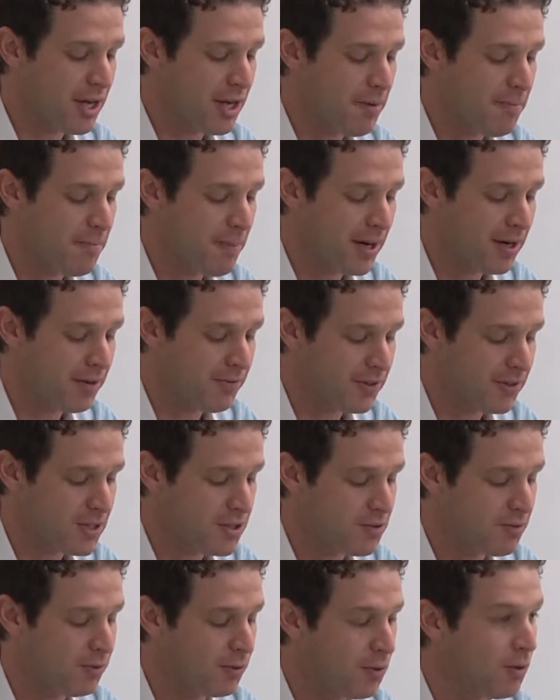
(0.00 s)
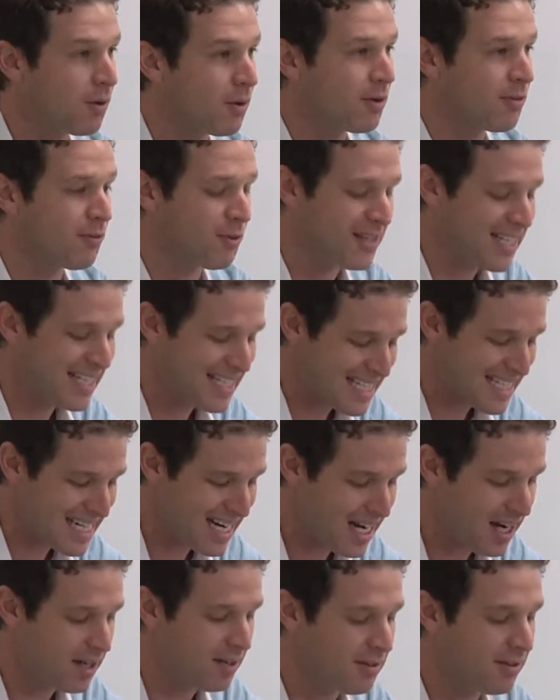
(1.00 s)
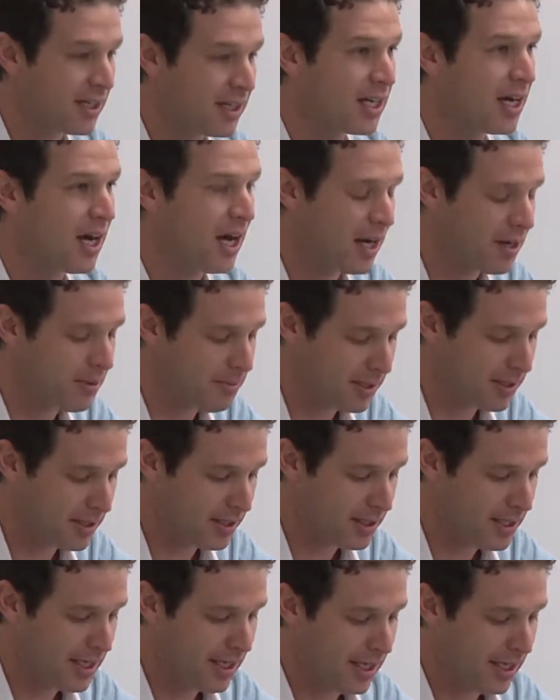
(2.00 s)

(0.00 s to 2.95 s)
and benefits floor for the entire economy